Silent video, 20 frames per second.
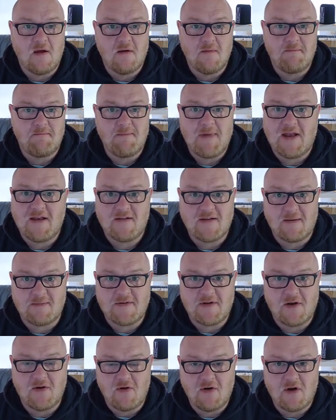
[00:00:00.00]
Makes
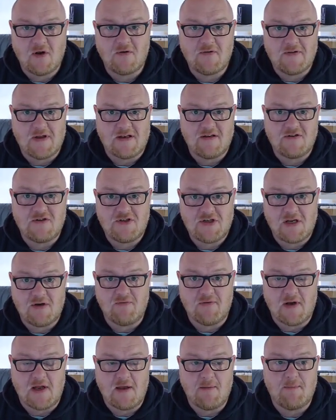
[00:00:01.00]
absolutely no sense
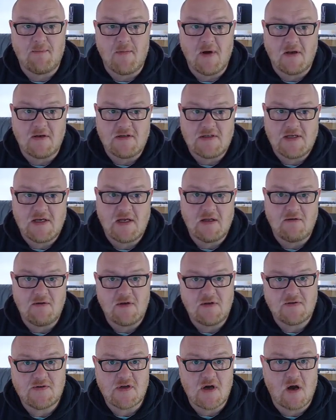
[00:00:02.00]
generally until
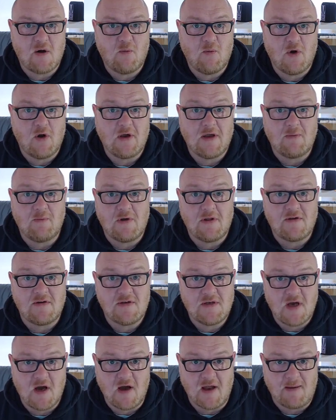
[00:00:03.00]
you start working with
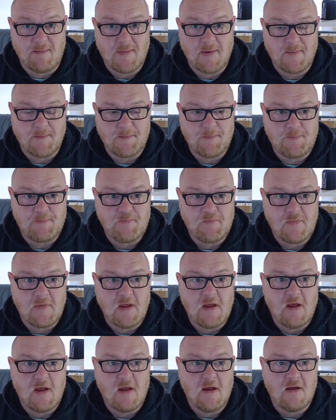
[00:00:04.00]
type.
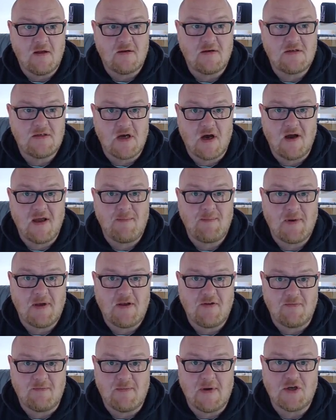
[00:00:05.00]
Type
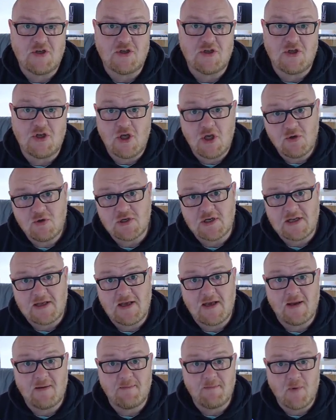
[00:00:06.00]
is measured
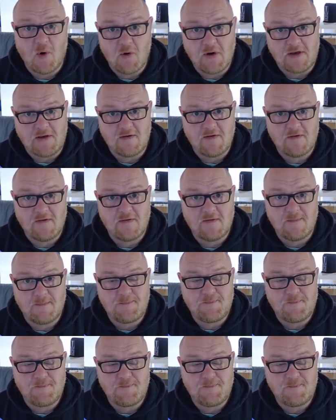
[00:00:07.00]
usually in points.